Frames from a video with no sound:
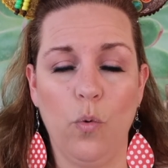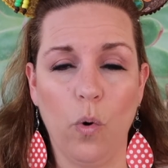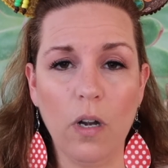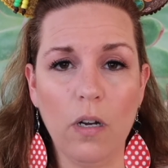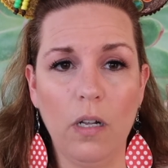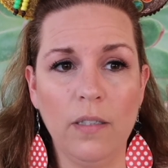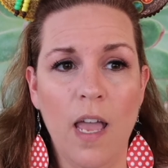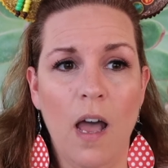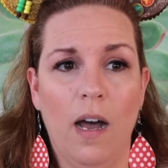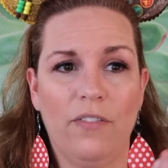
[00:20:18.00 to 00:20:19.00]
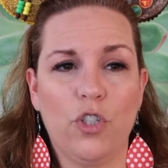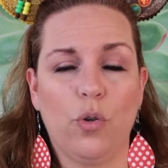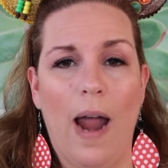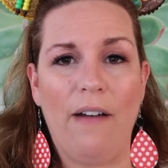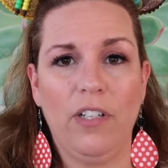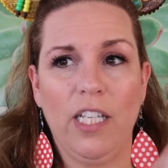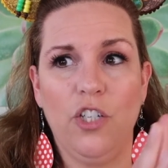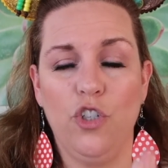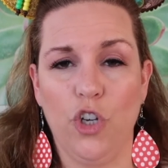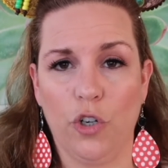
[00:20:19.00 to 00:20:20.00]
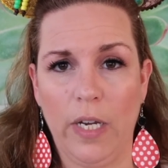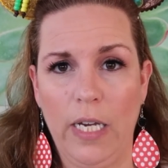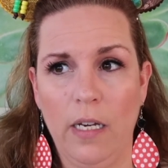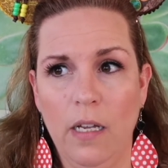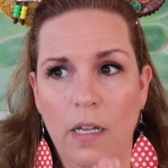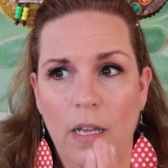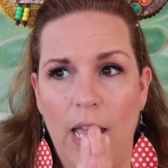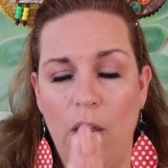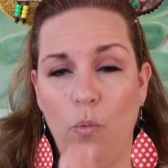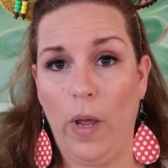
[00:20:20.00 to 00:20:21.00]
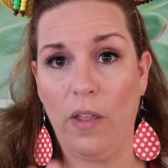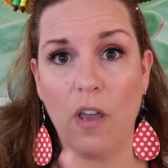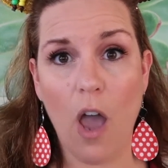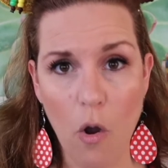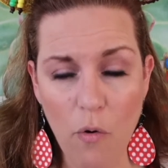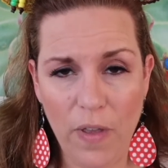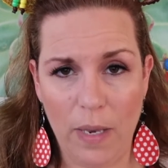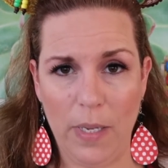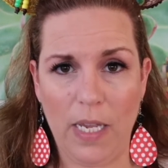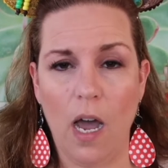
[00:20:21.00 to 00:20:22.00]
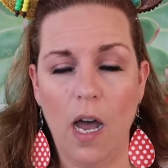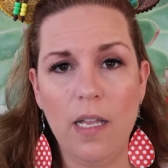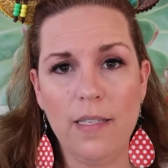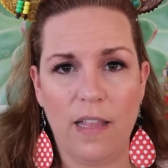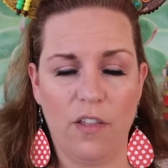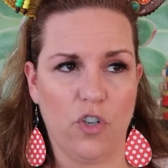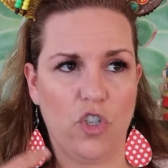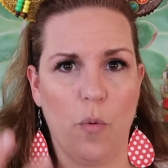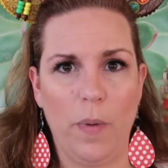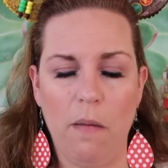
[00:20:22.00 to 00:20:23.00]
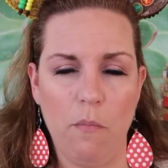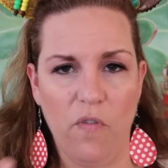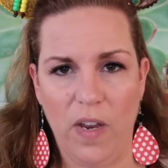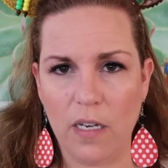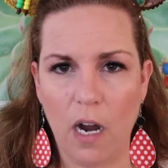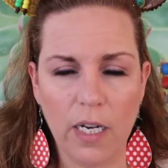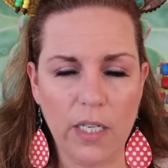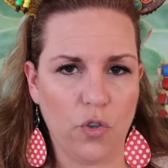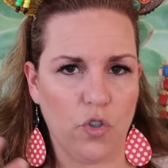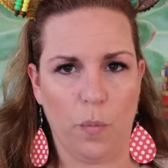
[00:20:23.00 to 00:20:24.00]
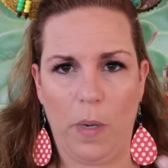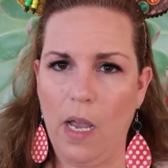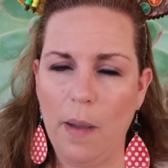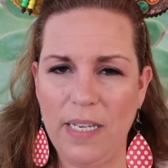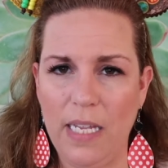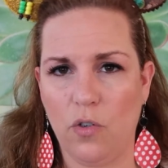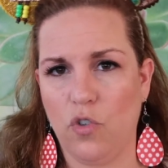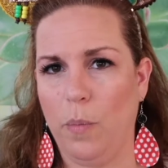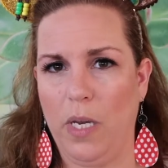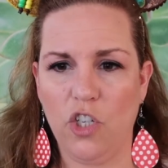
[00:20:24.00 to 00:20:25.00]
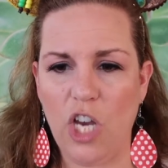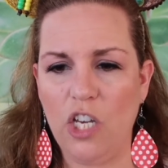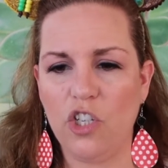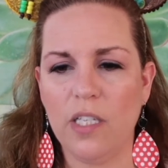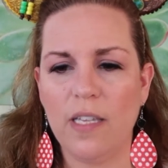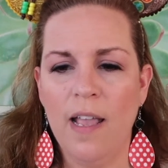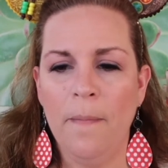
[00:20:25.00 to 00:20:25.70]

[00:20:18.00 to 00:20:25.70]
world of traveling during and with COVID, because there's so many moving targets, there's so many updates, there's so many changes.